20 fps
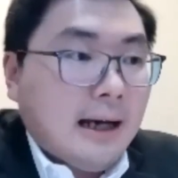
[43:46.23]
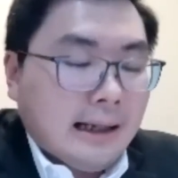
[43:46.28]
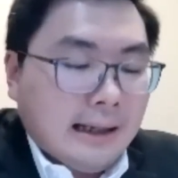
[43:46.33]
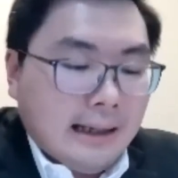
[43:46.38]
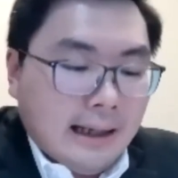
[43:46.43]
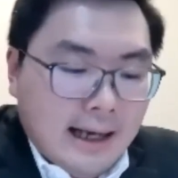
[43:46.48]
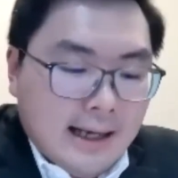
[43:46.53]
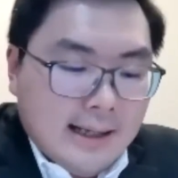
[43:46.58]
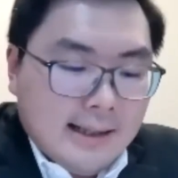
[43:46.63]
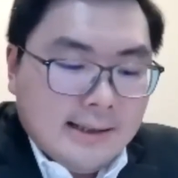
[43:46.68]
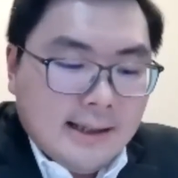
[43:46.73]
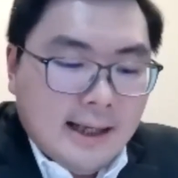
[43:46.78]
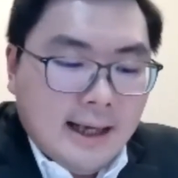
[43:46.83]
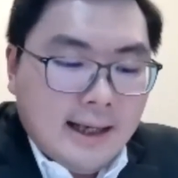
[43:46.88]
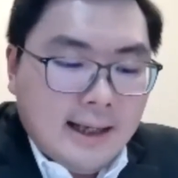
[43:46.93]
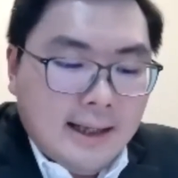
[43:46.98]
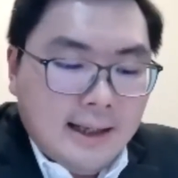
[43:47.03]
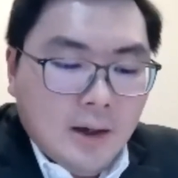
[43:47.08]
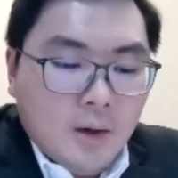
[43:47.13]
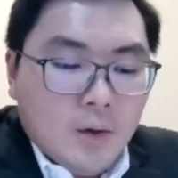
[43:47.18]
unless
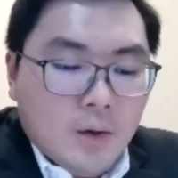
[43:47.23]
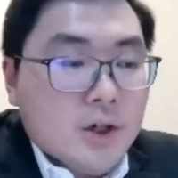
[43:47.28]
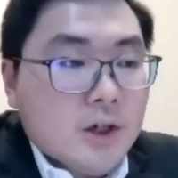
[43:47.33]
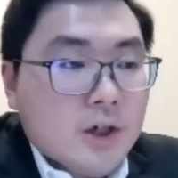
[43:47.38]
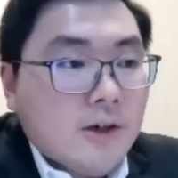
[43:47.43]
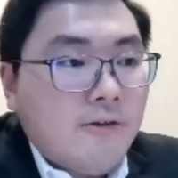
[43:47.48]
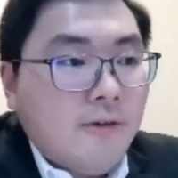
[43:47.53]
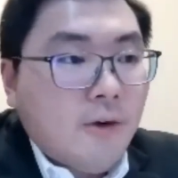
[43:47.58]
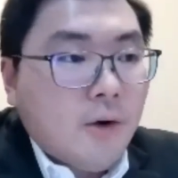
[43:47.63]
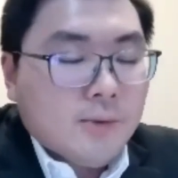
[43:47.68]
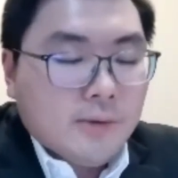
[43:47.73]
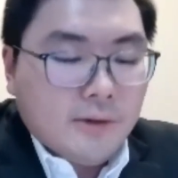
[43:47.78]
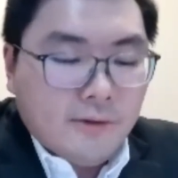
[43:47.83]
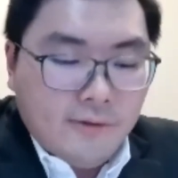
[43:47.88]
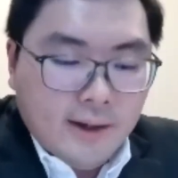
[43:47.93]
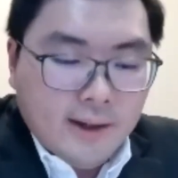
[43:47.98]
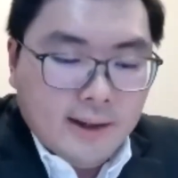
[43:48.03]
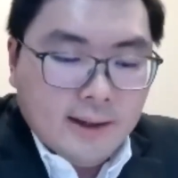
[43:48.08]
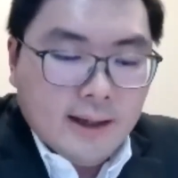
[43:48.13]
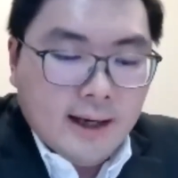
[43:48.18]
he or she falls
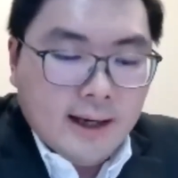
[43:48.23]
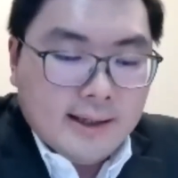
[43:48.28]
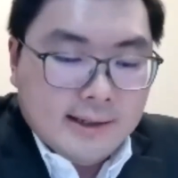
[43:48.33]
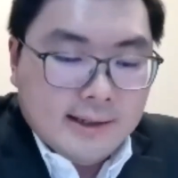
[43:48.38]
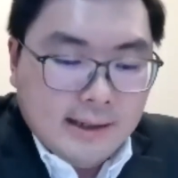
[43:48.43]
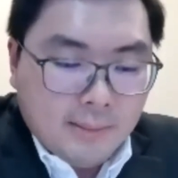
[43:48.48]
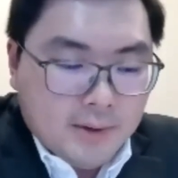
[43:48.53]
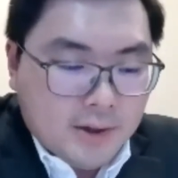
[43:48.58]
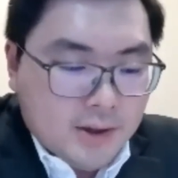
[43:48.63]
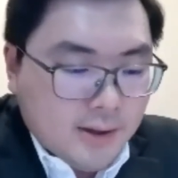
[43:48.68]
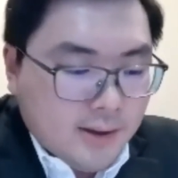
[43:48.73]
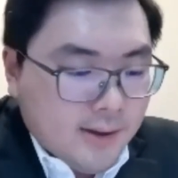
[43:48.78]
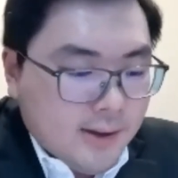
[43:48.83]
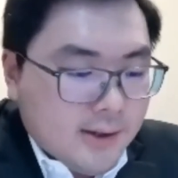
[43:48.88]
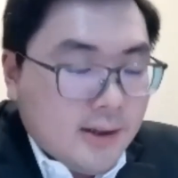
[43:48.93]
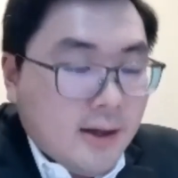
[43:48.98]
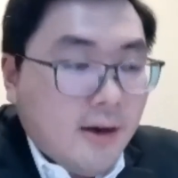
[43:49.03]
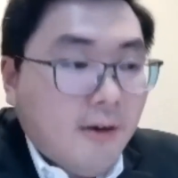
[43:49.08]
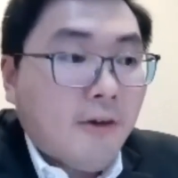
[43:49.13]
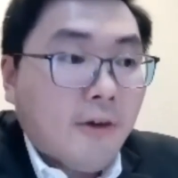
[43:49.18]
within the
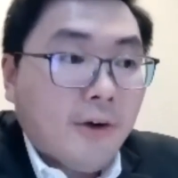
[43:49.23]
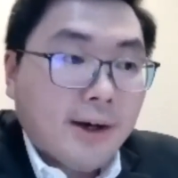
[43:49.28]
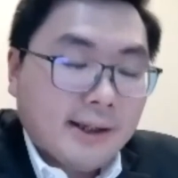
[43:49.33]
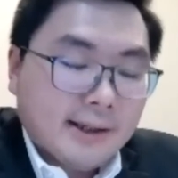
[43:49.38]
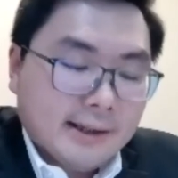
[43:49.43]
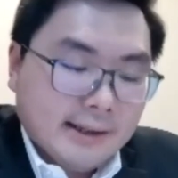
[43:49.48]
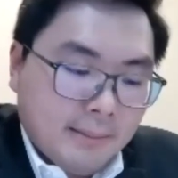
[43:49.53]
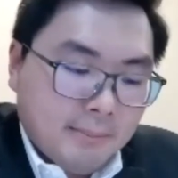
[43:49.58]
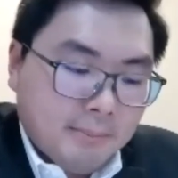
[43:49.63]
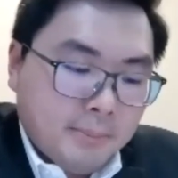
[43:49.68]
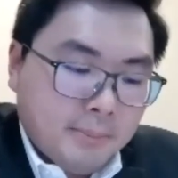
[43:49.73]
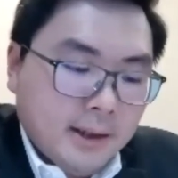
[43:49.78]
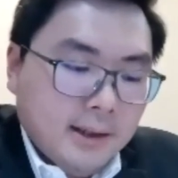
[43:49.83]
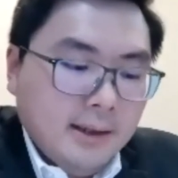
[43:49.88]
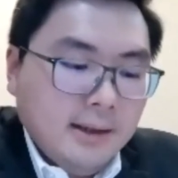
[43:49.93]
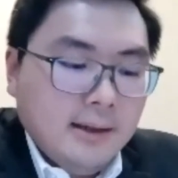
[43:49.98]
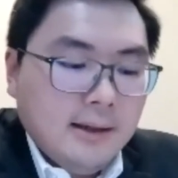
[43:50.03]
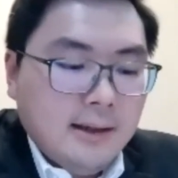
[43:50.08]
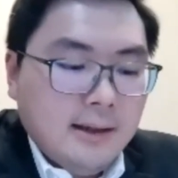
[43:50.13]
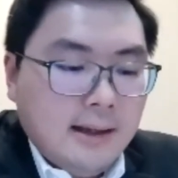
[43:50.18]
exceptions. For
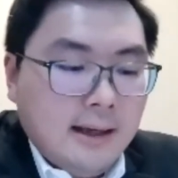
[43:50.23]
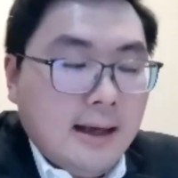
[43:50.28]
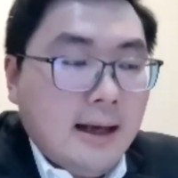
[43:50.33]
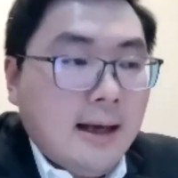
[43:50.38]
example,